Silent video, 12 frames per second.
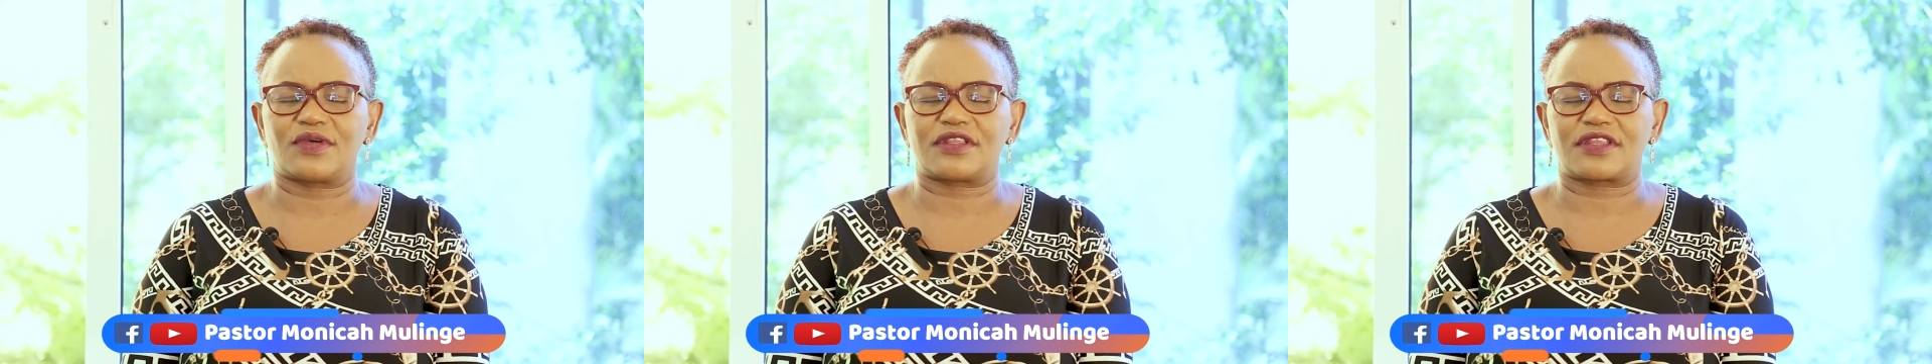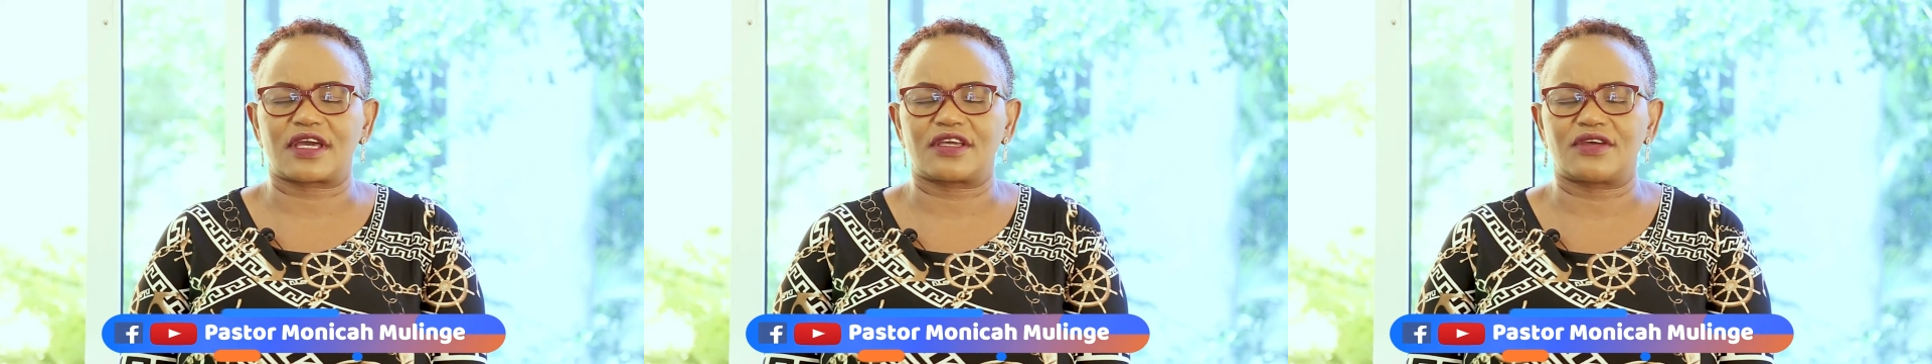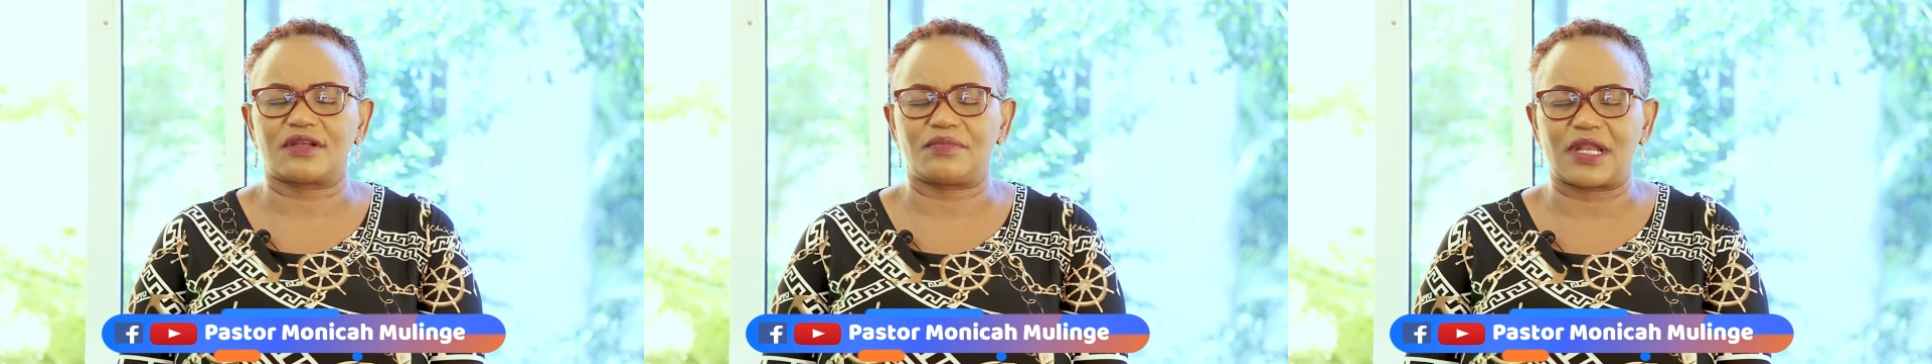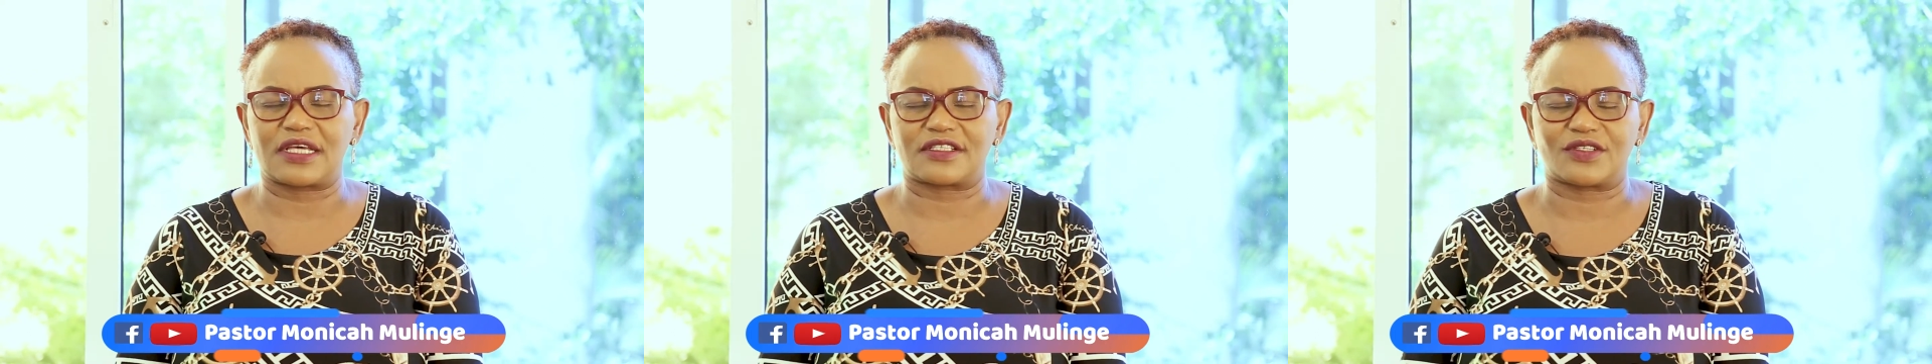We thank you and
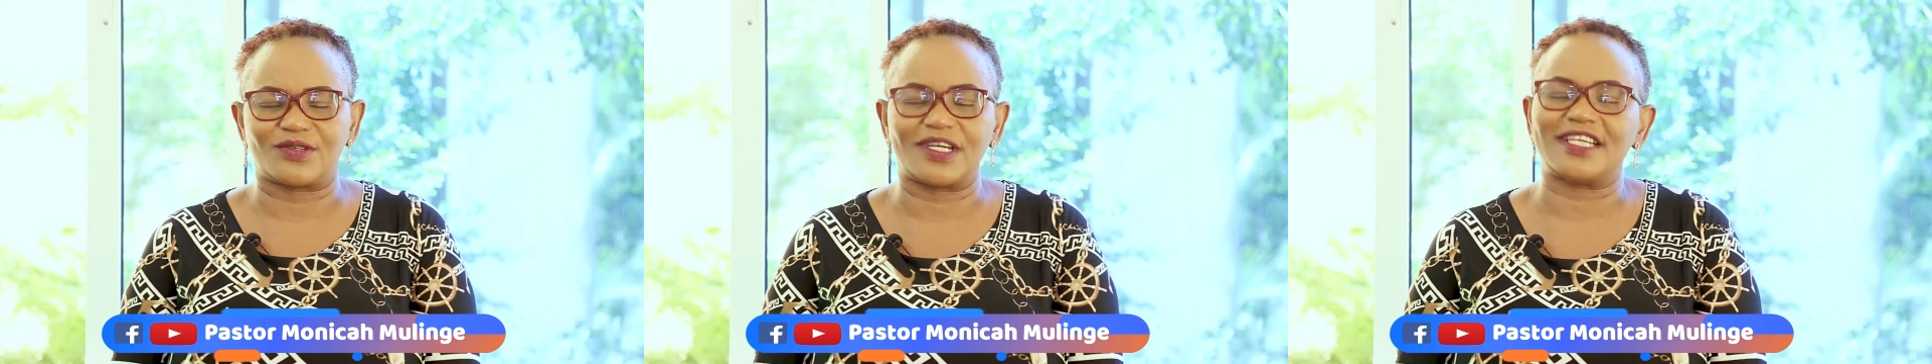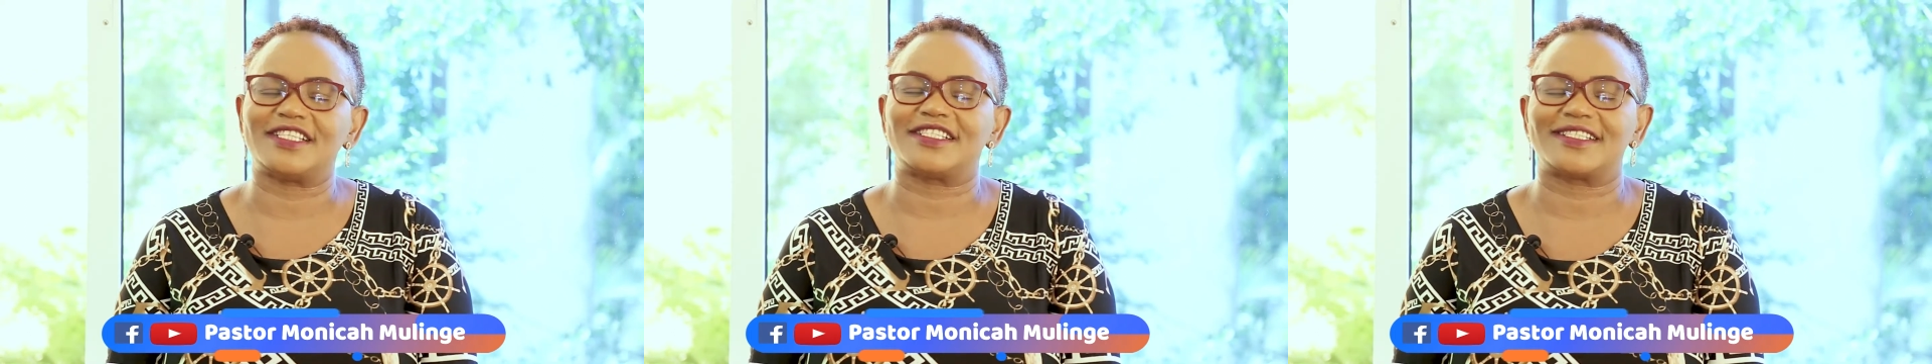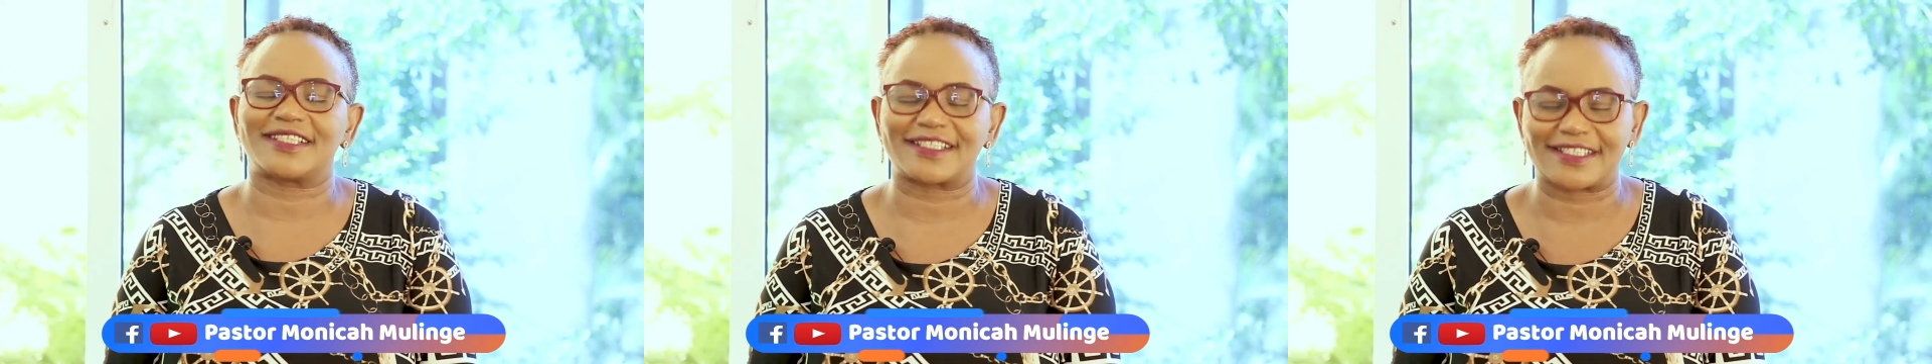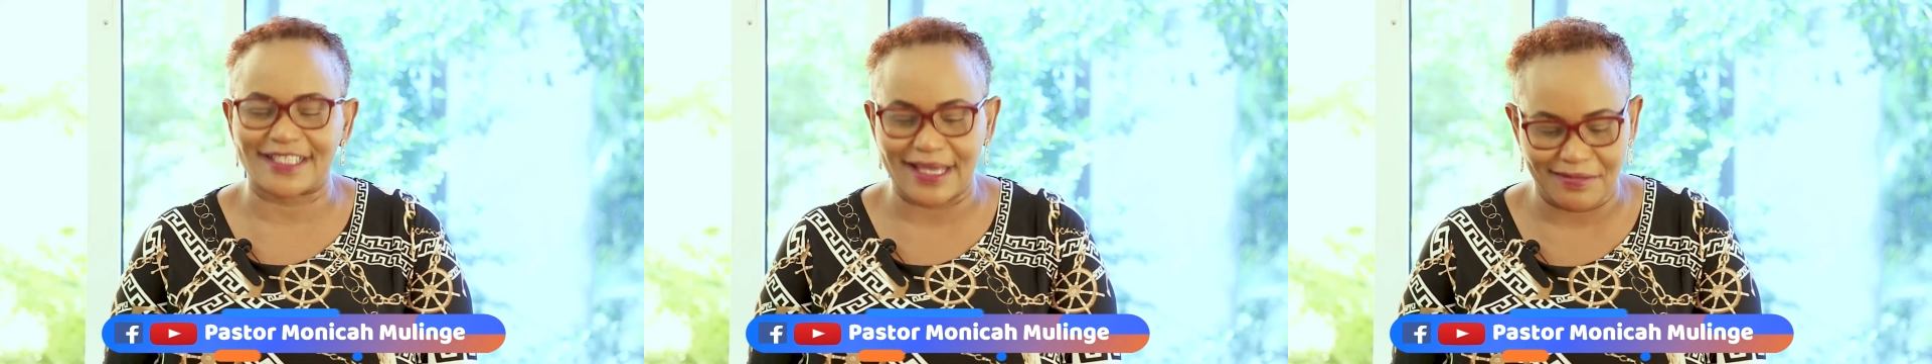bless you in
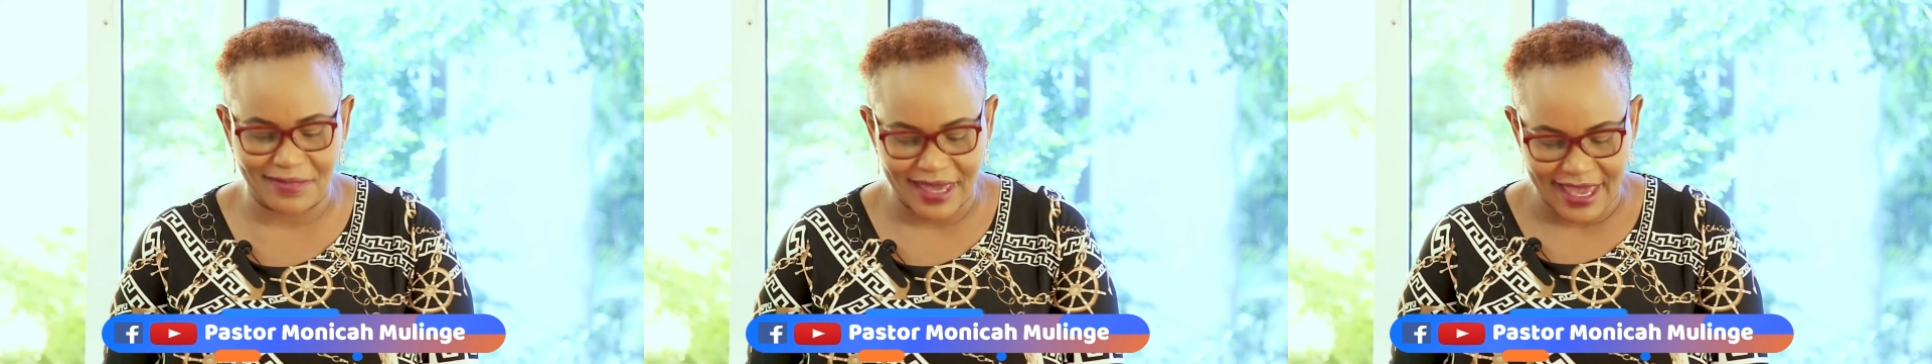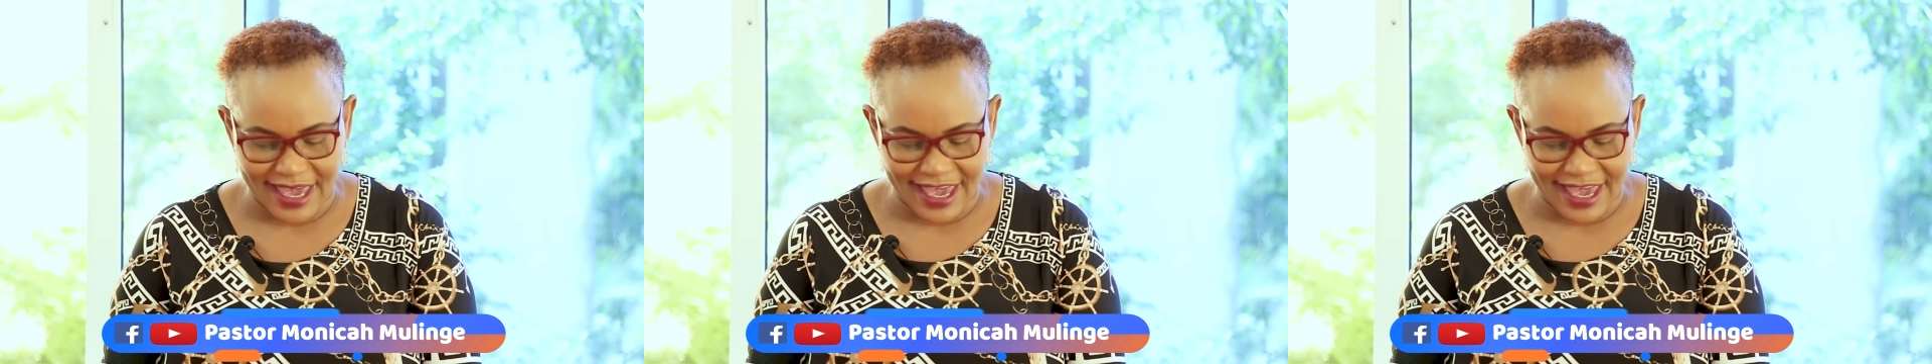Jesus' name.